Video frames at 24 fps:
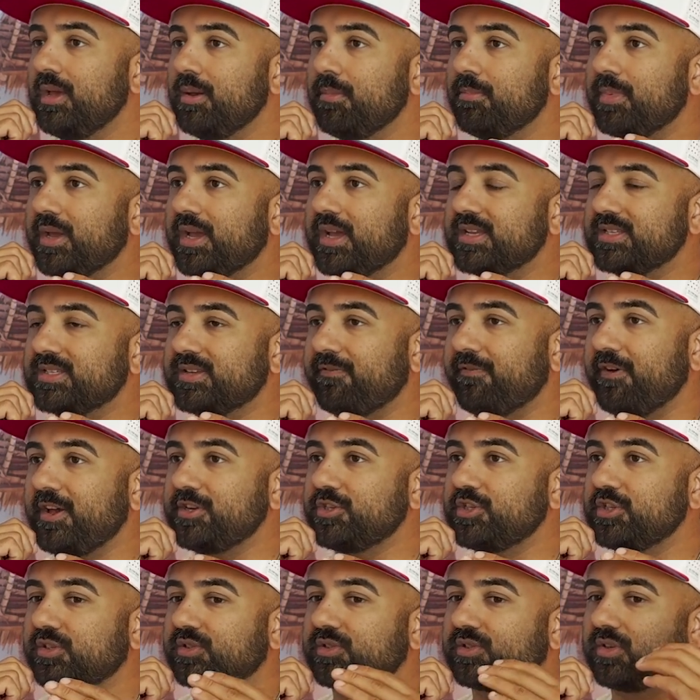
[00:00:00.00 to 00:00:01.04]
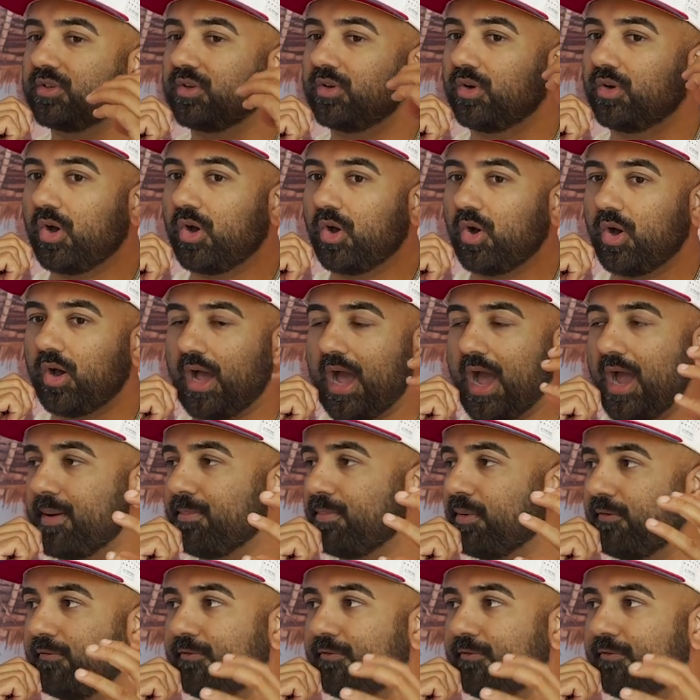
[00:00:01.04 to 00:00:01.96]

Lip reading: Because if I just hyper